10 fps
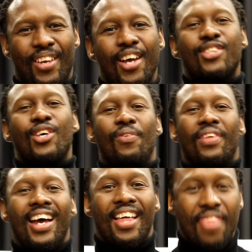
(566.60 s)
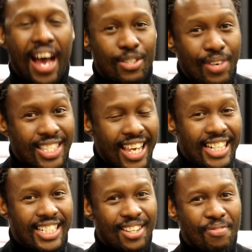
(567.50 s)
So that was
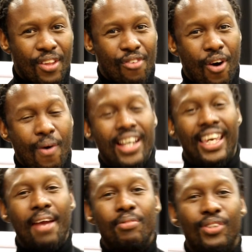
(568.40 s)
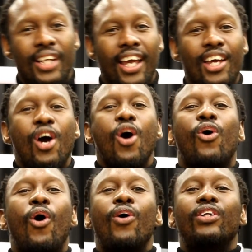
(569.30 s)
it for our game today
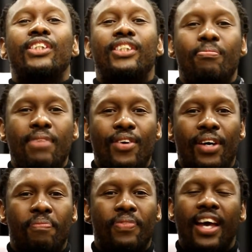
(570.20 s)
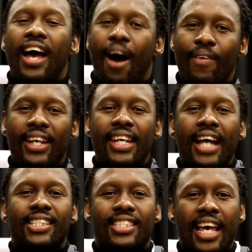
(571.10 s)
called The Mirror. Our
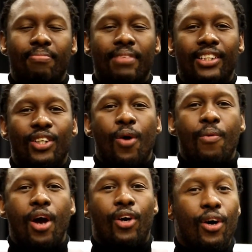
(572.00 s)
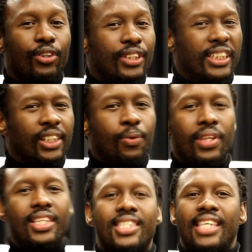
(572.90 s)
next segment, we are going to deal
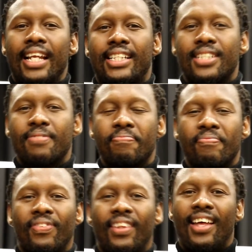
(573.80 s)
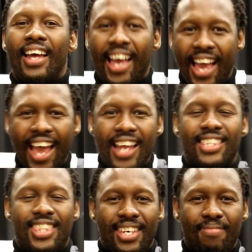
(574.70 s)
with set and
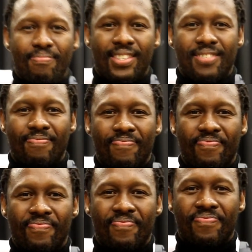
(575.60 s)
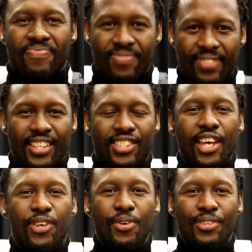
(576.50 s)
themes.
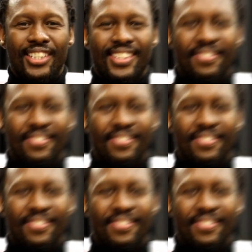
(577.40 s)
Stay tuned.